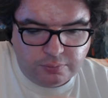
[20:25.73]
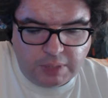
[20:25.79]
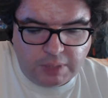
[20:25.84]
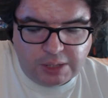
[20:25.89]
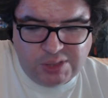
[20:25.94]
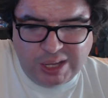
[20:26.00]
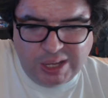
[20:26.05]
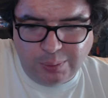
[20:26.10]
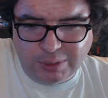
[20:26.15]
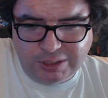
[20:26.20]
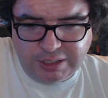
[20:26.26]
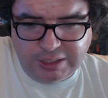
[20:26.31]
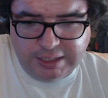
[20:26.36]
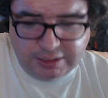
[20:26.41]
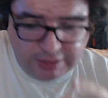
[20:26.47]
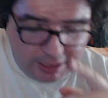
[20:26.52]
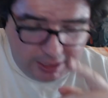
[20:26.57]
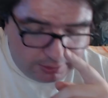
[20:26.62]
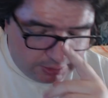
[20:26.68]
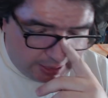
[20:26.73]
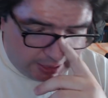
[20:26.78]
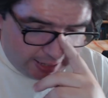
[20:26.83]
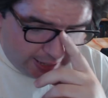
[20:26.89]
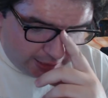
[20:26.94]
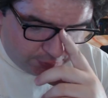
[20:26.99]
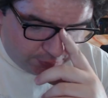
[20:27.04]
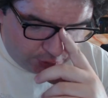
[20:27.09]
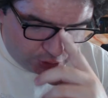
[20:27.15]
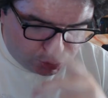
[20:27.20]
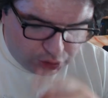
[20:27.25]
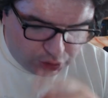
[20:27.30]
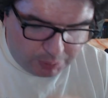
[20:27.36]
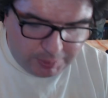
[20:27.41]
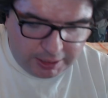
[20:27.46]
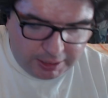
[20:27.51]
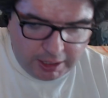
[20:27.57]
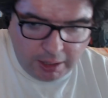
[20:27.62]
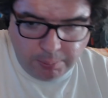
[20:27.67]
they were they they had for
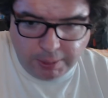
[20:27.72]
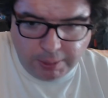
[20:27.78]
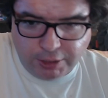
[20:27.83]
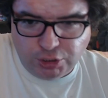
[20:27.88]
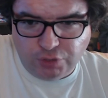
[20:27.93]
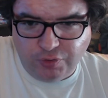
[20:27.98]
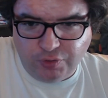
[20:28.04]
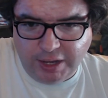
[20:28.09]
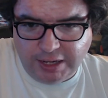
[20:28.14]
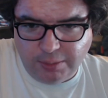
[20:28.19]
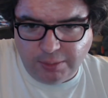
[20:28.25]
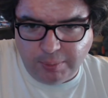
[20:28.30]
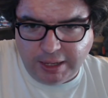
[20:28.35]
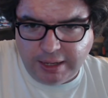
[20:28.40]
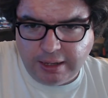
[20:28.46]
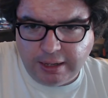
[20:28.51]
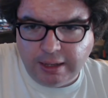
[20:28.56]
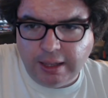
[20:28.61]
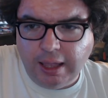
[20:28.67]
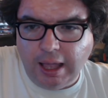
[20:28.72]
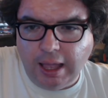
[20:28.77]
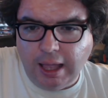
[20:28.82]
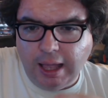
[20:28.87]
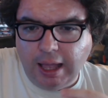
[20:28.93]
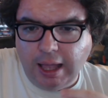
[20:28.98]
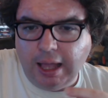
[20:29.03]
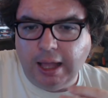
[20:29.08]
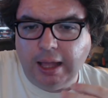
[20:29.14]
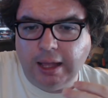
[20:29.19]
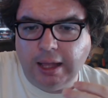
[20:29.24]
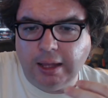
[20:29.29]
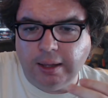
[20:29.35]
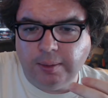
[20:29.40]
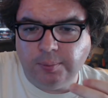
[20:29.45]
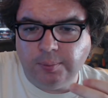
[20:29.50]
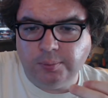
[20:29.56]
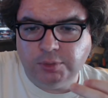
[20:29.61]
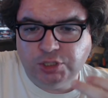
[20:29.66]
streaming a bunch of anime,
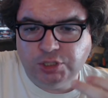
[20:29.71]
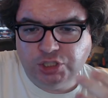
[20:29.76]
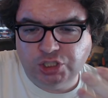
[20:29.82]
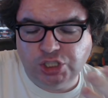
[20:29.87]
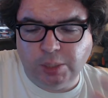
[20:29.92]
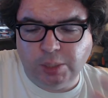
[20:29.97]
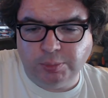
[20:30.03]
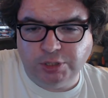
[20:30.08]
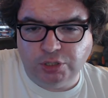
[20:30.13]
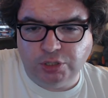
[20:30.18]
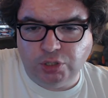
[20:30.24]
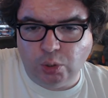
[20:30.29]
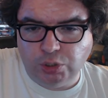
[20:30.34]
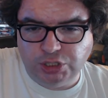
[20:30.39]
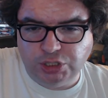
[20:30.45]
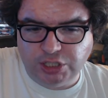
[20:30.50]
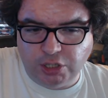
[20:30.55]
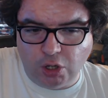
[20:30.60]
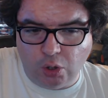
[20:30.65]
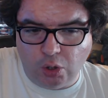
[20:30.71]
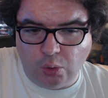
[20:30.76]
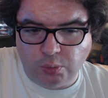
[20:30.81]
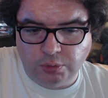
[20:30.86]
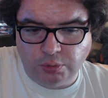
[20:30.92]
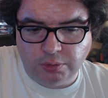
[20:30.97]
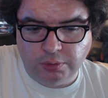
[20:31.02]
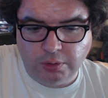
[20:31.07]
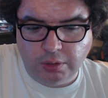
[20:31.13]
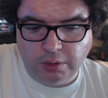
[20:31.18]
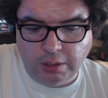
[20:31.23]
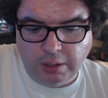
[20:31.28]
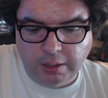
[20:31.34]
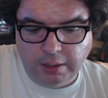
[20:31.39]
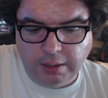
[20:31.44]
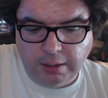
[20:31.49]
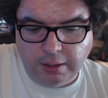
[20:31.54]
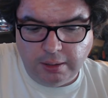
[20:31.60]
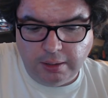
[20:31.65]
um, some Satoshi Kon,
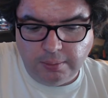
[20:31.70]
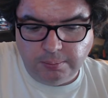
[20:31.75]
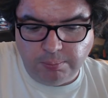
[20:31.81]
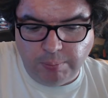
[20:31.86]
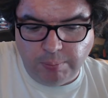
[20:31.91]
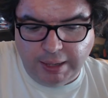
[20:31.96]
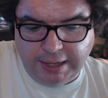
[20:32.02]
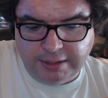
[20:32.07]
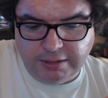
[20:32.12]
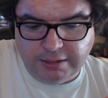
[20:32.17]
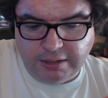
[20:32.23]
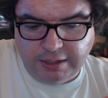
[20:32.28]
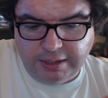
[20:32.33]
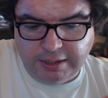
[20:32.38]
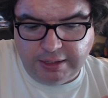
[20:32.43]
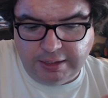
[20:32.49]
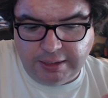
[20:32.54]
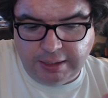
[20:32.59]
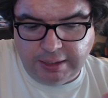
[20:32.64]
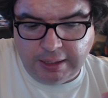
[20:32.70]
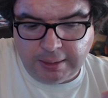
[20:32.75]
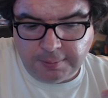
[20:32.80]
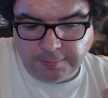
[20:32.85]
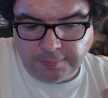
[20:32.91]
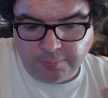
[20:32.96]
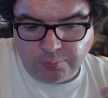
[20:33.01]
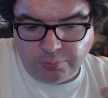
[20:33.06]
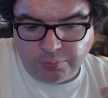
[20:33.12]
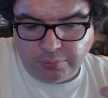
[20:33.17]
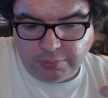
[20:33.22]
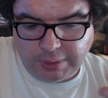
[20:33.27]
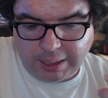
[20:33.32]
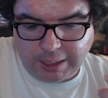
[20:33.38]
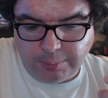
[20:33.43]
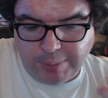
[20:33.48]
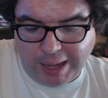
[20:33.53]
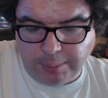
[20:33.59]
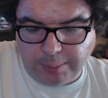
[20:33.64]
mainly
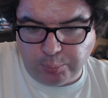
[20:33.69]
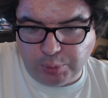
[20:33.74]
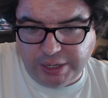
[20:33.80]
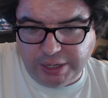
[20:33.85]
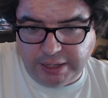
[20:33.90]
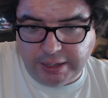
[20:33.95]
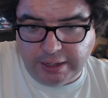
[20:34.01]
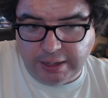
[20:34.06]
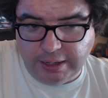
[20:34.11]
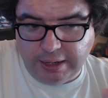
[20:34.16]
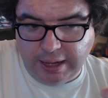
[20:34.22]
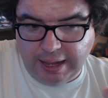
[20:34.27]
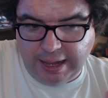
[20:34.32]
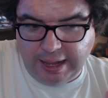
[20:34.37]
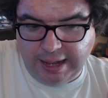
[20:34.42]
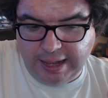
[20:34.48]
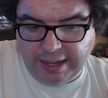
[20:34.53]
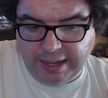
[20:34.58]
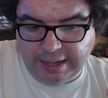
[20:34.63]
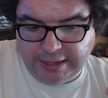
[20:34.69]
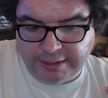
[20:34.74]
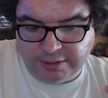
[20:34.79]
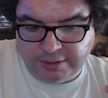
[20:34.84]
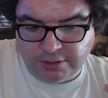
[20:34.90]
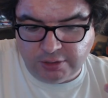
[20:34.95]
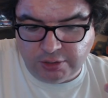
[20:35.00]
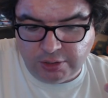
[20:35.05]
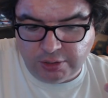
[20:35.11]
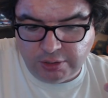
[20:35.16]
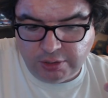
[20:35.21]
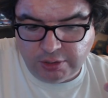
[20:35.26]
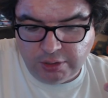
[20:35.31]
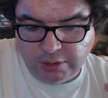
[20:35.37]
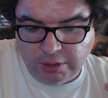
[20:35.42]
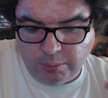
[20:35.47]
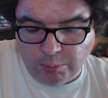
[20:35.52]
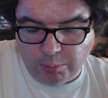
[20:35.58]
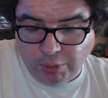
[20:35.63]
Paprika and
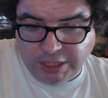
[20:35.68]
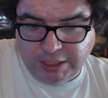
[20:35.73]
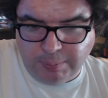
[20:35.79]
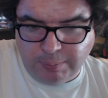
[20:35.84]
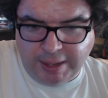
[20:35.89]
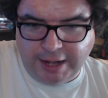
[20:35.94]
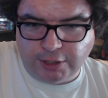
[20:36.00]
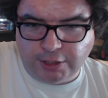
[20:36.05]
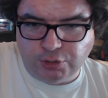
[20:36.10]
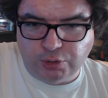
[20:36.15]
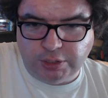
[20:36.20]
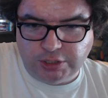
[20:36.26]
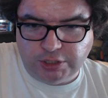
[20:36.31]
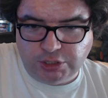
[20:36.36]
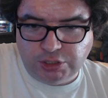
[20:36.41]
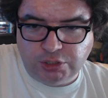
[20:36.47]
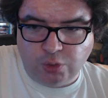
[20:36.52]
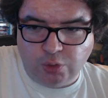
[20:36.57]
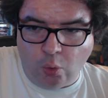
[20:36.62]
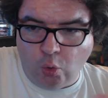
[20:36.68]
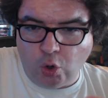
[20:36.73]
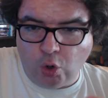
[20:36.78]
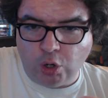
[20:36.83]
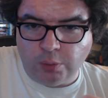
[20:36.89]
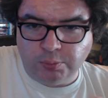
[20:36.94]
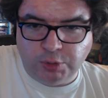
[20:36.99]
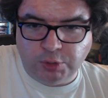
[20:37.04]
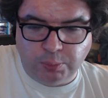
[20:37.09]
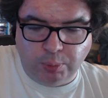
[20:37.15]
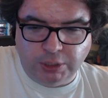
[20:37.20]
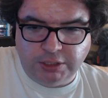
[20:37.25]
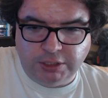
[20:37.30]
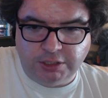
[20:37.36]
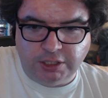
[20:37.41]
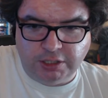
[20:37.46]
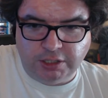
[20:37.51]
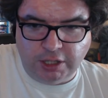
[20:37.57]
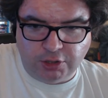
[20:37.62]
Millennium Actress, or to put it
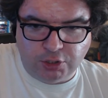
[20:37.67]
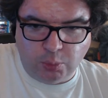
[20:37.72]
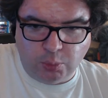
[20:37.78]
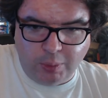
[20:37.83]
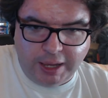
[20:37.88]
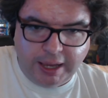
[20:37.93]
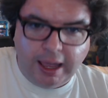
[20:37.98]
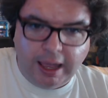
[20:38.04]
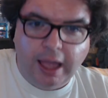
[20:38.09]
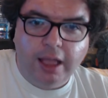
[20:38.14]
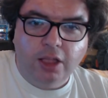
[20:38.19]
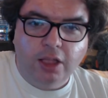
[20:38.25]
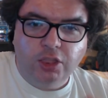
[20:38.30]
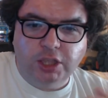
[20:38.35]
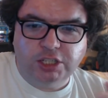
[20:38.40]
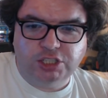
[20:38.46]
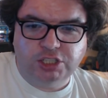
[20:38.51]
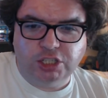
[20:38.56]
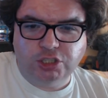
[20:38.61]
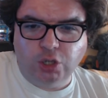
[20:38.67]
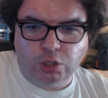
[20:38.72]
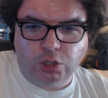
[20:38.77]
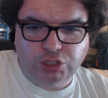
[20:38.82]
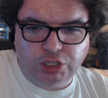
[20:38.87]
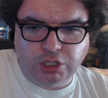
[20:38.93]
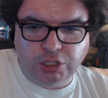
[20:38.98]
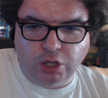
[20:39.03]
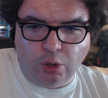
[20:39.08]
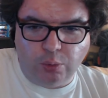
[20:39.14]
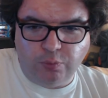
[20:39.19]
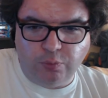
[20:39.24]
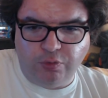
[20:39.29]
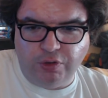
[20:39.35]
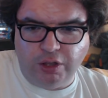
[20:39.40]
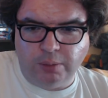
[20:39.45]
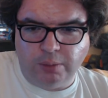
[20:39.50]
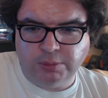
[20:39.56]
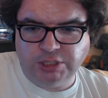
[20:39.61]
another way, the Satoshi Kon
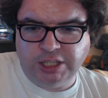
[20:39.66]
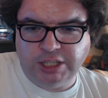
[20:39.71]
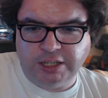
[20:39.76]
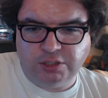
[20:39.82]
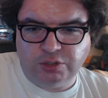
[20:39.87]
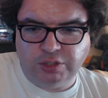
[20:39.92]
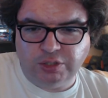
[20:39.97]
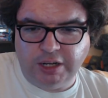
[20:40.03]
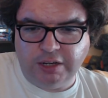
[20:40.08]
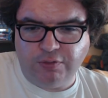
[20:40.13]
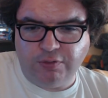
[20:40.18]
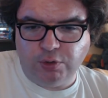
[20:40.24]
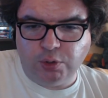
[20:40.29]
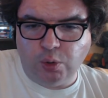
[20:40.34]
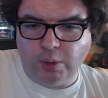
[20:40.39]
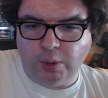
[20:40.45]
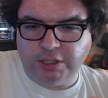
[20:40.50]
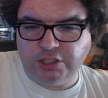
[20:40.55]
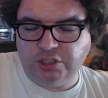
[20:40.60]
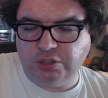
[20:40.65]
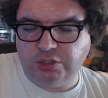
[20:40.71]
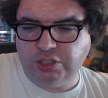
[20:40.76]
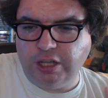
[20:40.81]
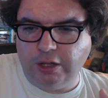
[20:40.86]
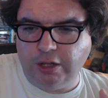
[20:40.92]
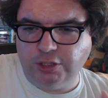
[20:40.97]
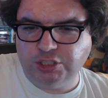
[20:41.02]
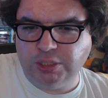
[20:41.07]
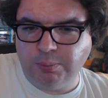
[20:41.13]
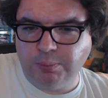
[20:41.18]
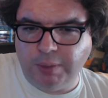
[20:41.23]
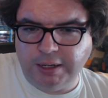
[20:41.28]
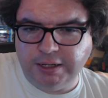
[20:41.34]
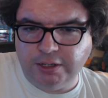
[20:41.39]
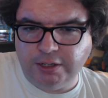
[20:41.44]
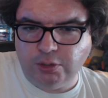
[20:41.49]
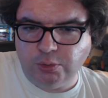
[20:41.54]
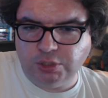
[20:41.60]
films that that if you're going to tell
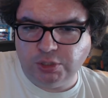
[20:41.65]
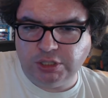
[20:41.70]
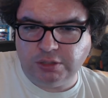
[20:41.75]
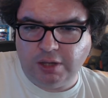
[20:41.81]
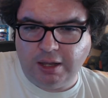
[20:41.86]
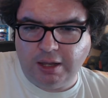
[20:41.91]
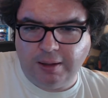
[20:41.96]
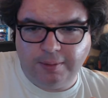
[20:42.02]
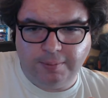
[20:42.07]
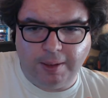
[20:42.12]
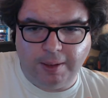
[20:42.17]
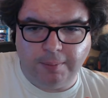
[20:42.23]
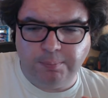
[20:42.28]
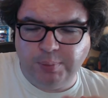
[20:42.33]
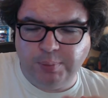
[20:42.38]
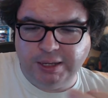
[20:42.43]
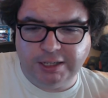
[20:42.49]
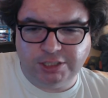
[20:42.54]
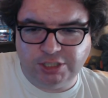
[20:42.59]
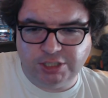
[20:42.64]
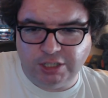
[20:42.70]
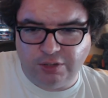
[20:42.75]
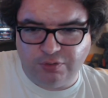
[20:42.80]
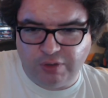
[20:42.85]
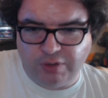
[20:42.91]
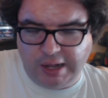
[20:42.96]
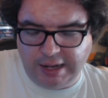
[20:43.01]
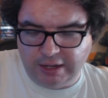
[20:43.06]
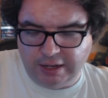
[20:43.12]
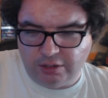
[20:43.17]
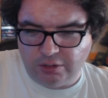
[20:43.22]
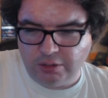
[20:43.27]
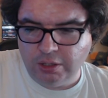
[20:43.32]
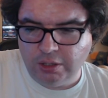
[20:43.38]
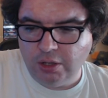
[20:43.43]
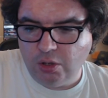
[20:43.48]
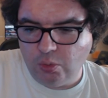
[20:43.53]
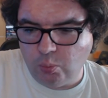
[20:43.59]
somebody who's a big cinephile
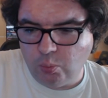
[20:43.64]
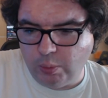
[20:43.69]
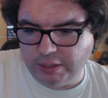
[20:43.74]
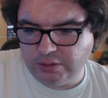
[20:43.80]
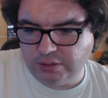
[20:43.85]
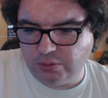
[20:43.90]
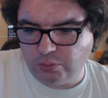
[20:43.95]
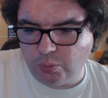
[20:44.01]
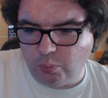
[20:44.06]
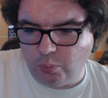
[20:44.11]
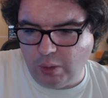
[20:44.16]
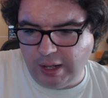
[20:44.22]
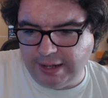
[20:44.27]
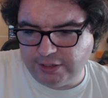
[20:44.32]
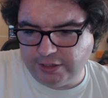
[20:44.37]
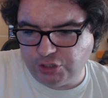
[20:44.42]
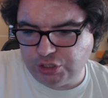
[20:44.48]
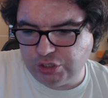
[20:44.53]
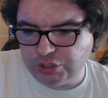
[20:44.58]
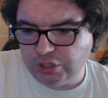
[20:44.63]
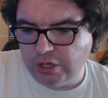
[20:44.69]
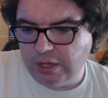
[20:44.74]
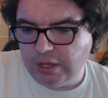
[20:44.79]
what to watch,